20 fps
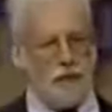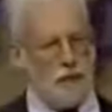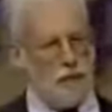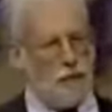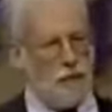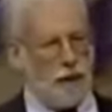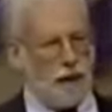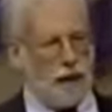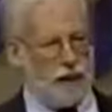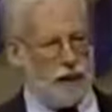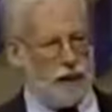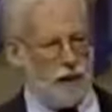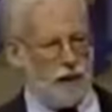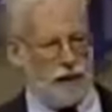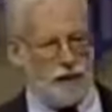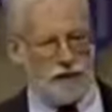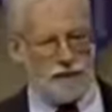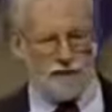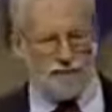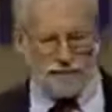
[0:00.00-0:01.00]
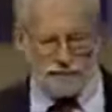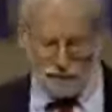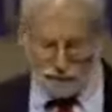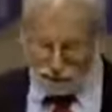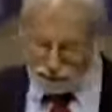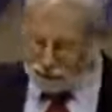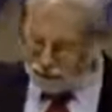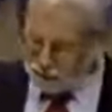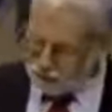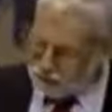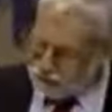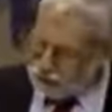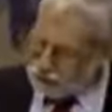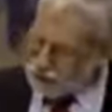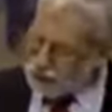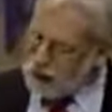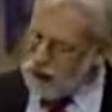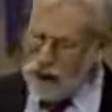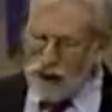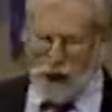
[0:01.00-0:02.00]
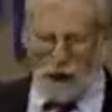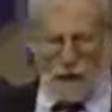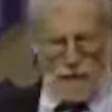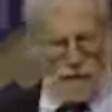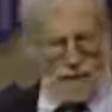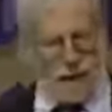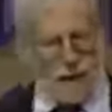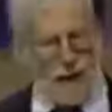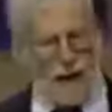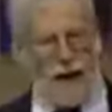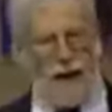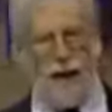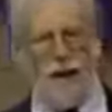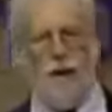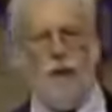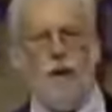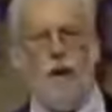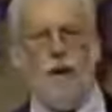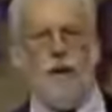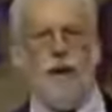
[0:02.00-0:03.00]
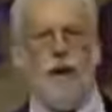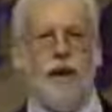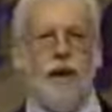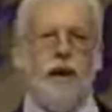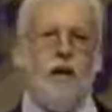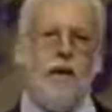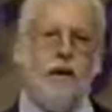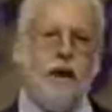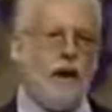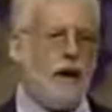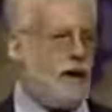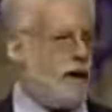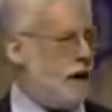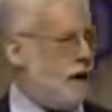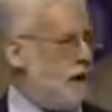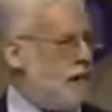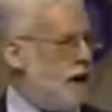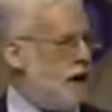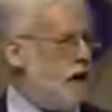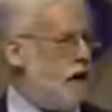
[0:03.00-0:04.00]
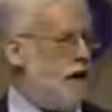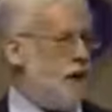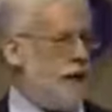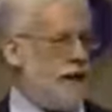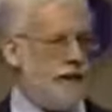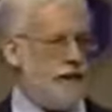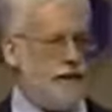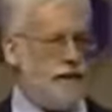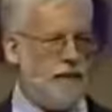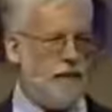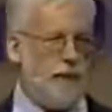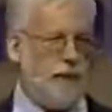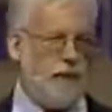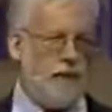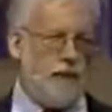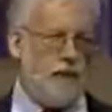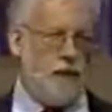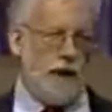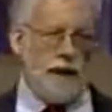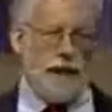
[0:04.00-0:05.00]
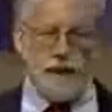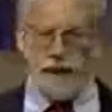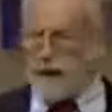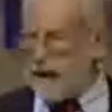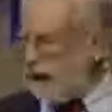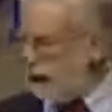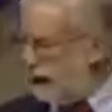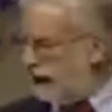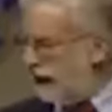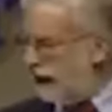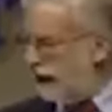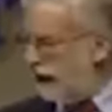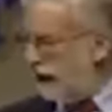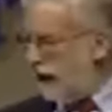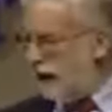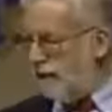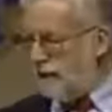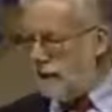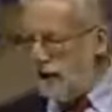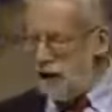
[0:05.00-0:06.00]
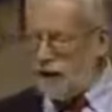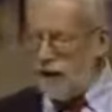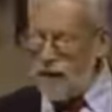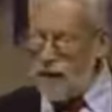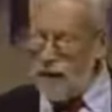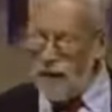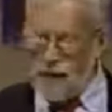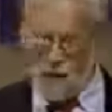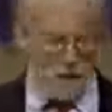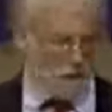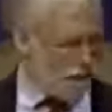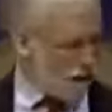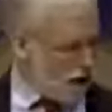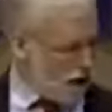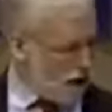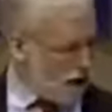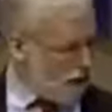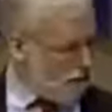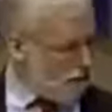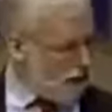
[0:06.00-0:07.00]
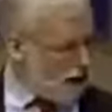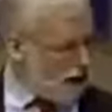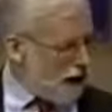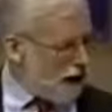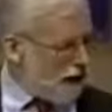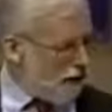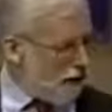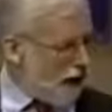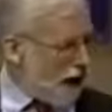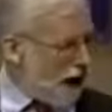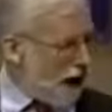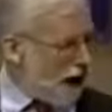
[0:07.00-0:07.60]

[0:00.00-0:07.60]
mystery religions. Now, you heard in the introduction about all these different degrees and things that I have been through, but in